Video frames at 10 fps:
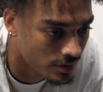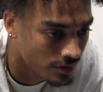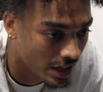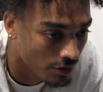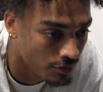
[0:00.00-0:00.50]

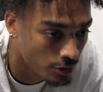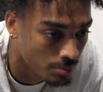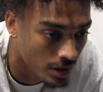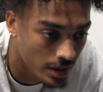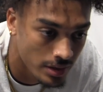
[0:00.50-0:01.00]

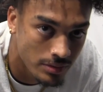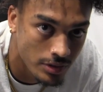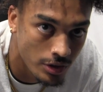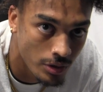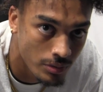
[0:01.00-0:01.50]
downfield play,
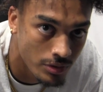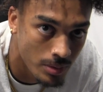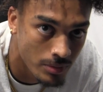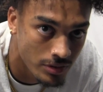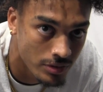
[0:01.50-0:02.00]

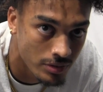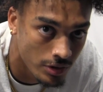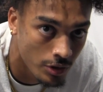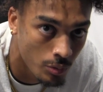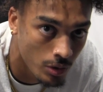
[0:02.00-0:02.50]
something that's
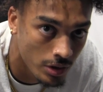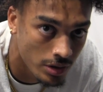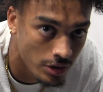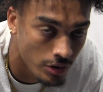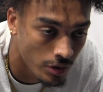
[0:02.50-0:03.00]
going to
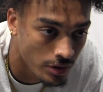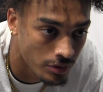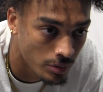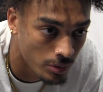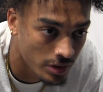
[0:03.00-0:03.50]
work, and
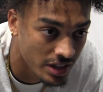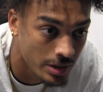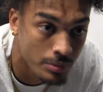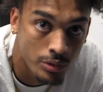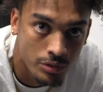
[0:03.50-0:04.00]
that's what we're going to
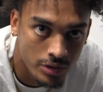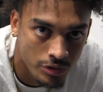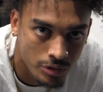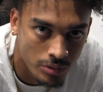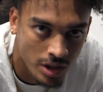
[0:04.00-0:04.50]
keep using
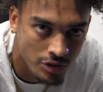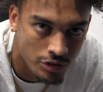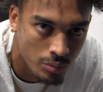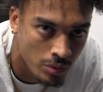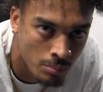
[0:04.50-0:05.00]
it too, not
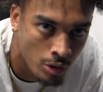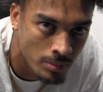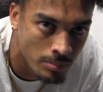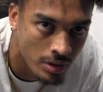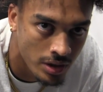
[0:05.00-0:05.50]
just one
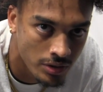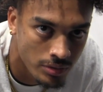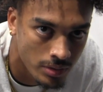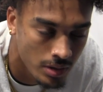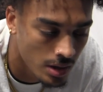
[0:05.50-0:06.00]
moment
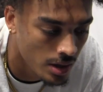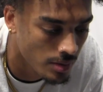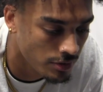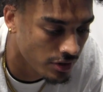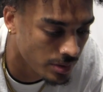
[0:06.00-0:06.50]
plays.
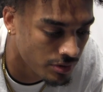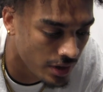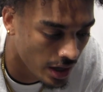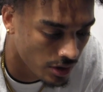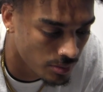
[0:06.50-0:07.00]
Just keep
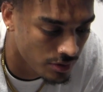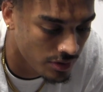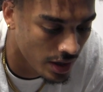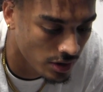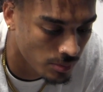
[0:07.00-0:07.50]
stacking them
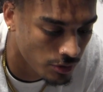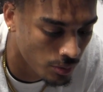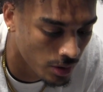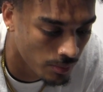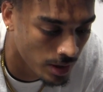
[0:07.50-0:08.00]

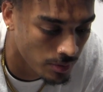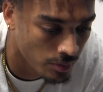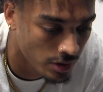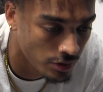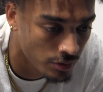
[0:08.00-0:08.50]
to where maybe
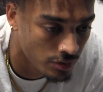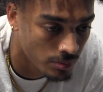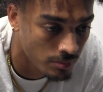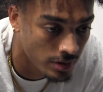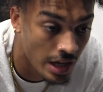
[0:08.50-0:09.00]
we can use
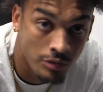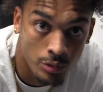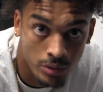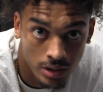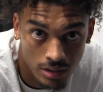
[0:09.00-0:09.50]
them in
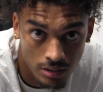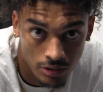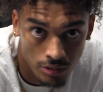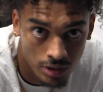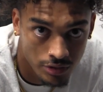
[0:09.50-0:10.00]
every week,
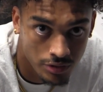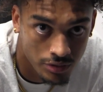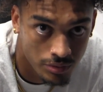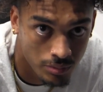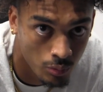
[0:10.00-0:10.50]
not
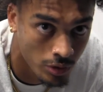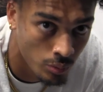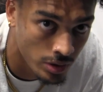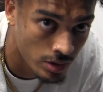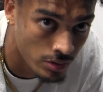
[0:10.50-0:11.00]
just
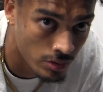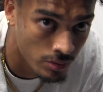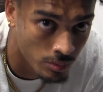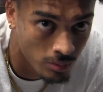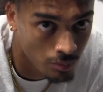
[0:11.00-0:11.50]
1 week
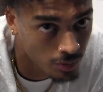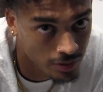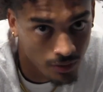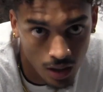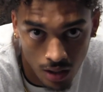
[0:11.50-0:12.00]
or
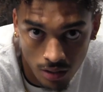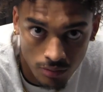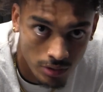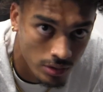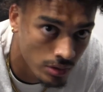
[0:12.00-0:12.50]
week
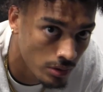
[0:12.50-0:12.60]
five or